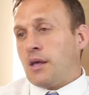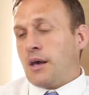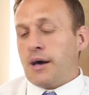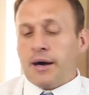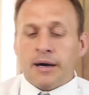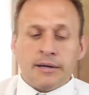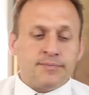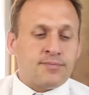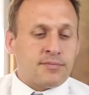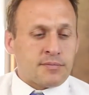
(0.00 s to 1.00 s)

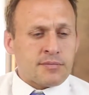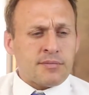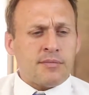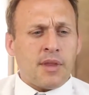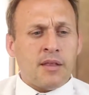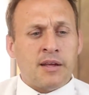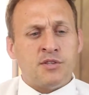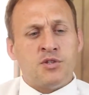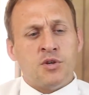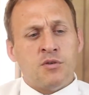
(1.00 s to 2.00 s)

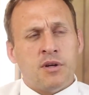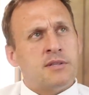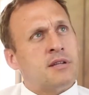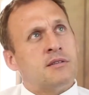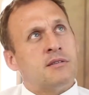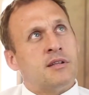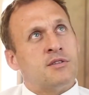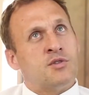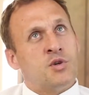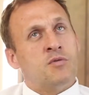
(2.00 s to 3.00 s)
That's
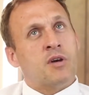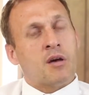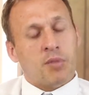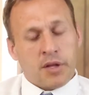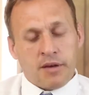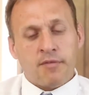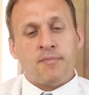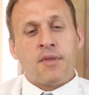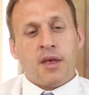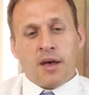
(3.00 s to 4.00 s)
tuving, I believe.
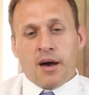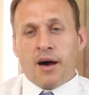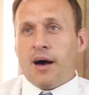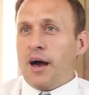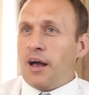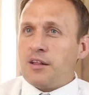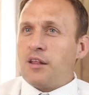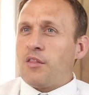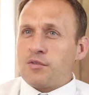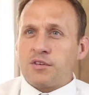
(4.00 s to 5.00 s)

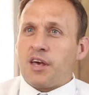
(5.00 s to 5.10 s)
And those are